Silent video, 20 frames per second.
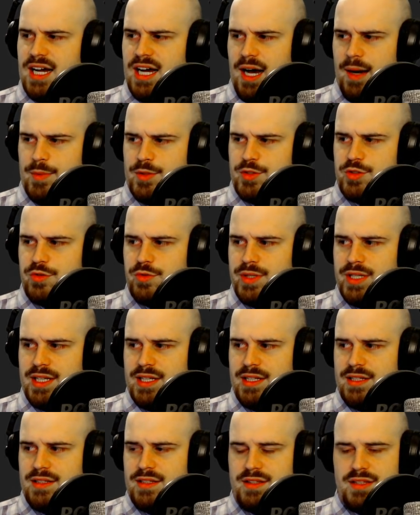
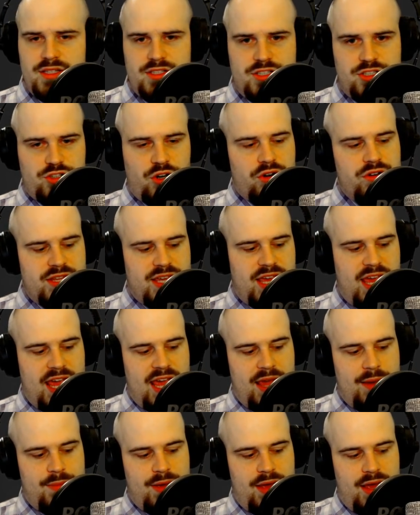between the start of the
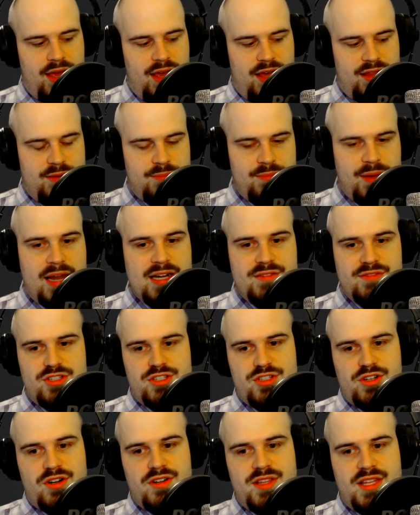game, the impact of the
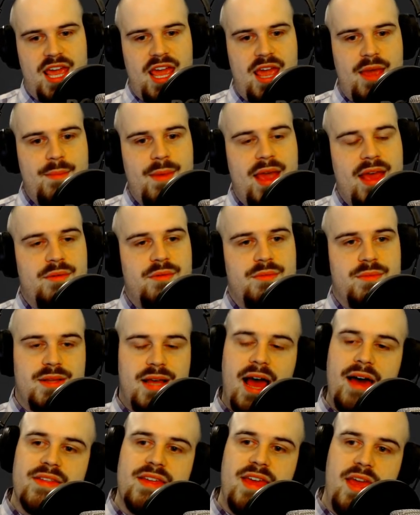start of the game, and
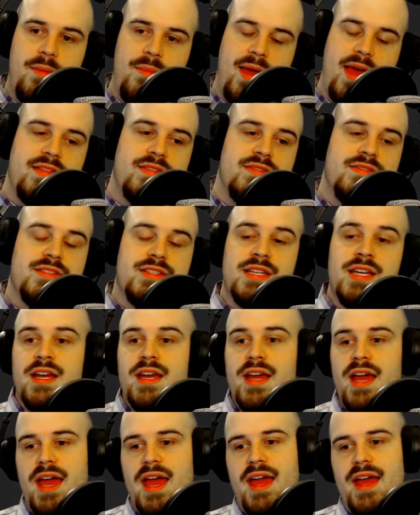how the game ends.
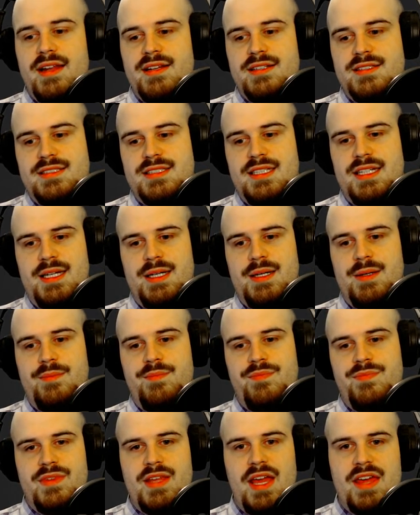And
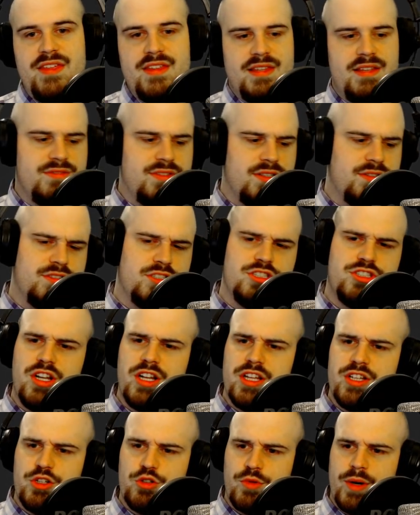I think they've just
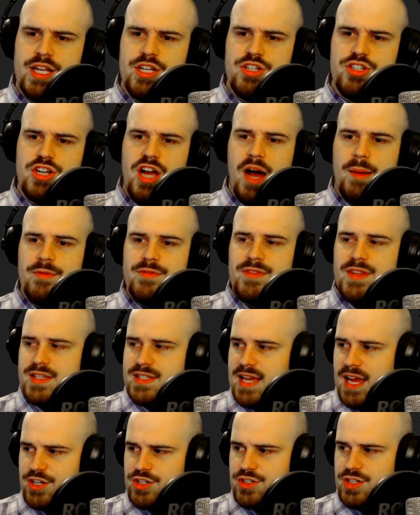done a great job of
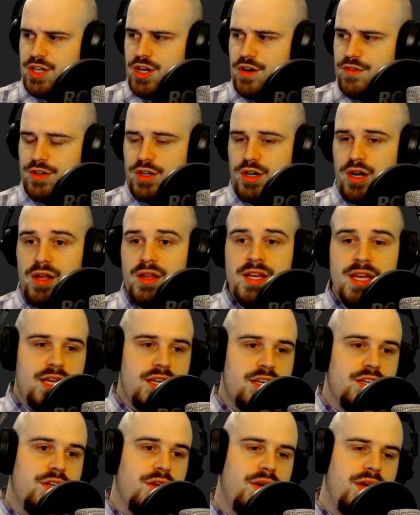this, actually, overall.
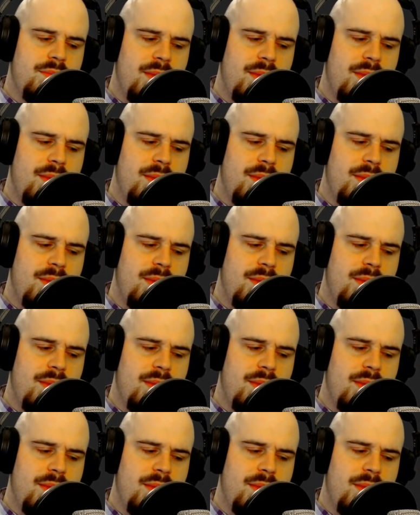You know, in